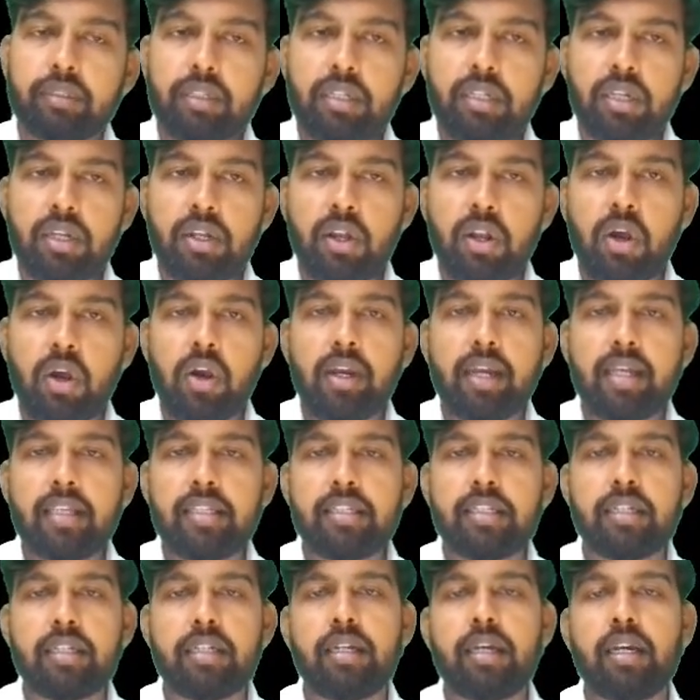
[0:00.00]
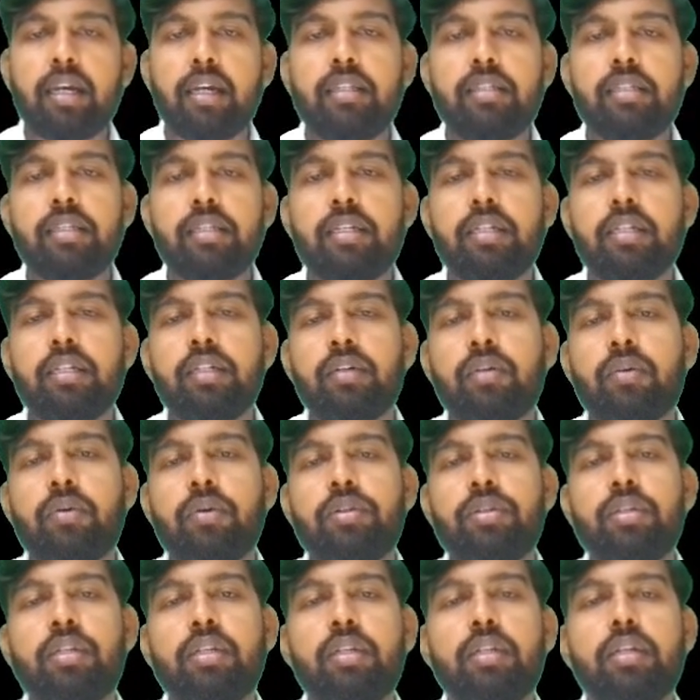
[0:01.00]
long answer
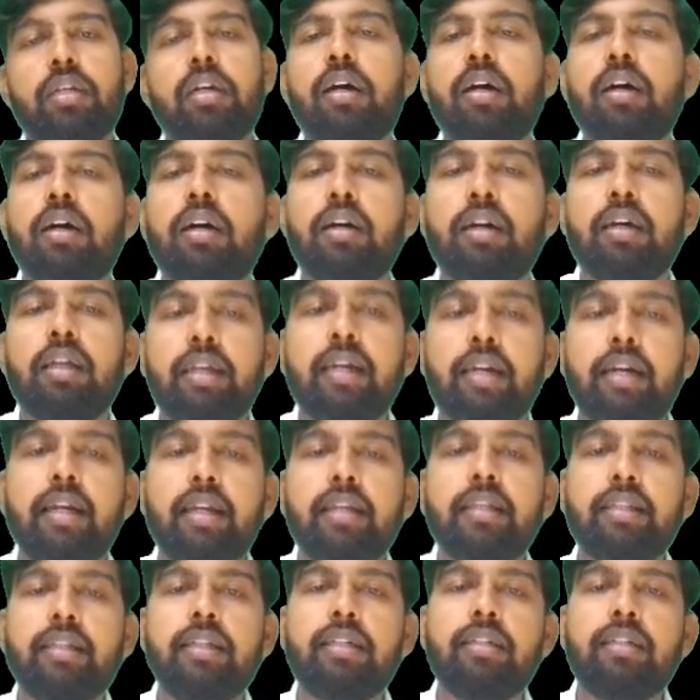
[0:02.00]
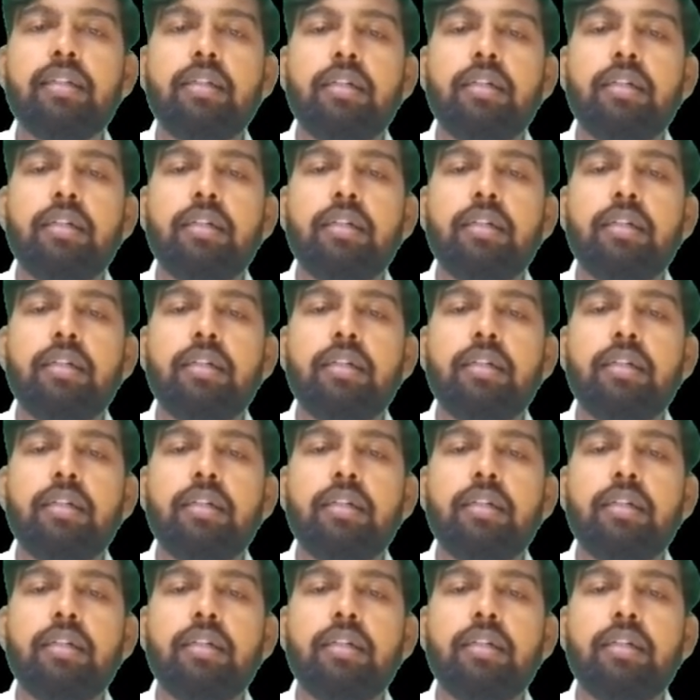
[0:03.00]
question regarding the